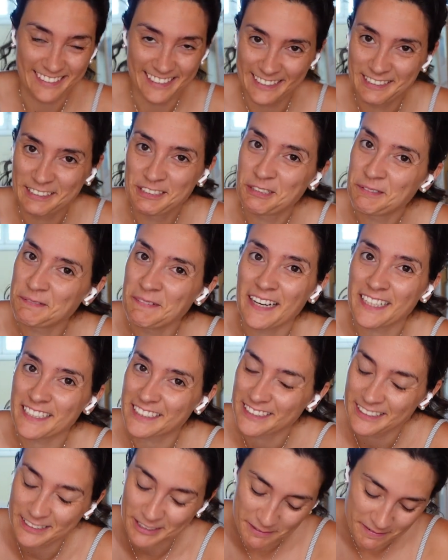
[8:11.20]
is too
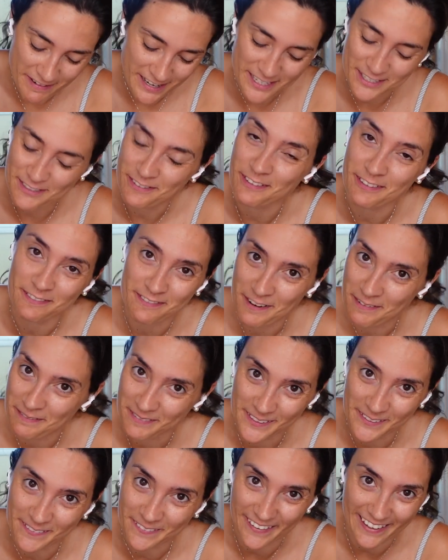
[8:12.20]
much for a
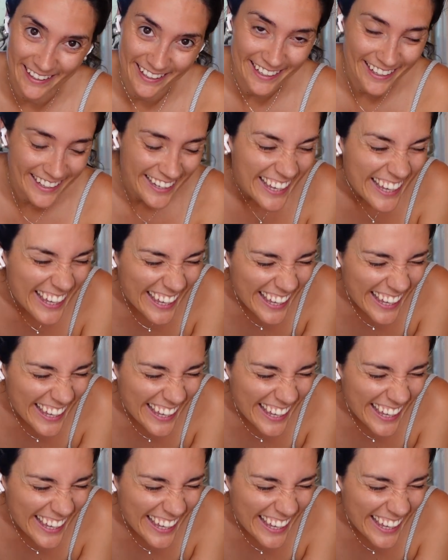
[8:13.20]
family wedding.